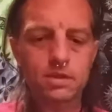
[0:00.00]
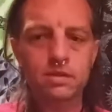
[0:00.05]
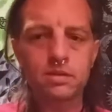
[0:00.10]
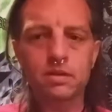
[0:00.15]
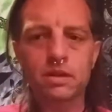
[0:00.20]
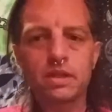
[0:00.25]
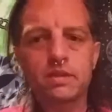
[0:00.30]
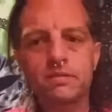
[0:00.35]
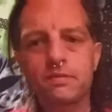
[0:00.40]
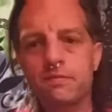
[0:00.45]
So
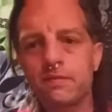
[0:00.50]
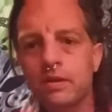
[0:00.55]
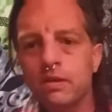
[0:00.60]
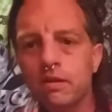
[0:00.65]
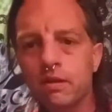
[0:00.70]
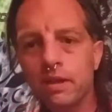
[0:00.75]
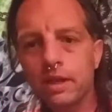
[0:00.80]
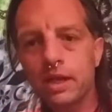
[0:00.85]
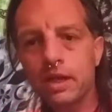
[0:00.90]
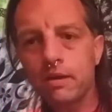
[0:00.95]
let's
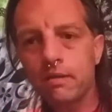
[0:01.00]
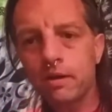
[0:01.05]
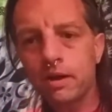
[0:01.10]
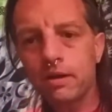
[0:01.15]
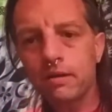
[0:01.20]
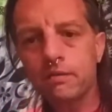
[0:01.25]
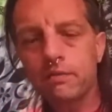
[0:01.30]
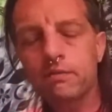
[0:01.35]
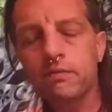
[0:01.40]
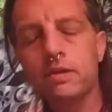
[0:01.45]
feel that,
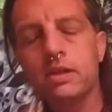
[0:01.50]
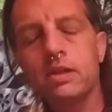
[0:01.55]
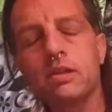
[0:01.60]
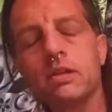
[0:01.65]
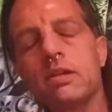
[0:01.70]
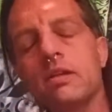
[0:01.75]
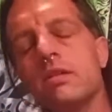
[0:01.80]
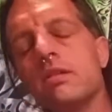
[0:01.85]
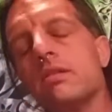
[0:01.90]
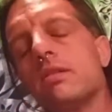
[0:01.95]
right? Feel
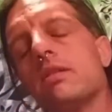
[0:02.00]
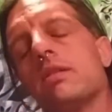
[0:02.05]
it.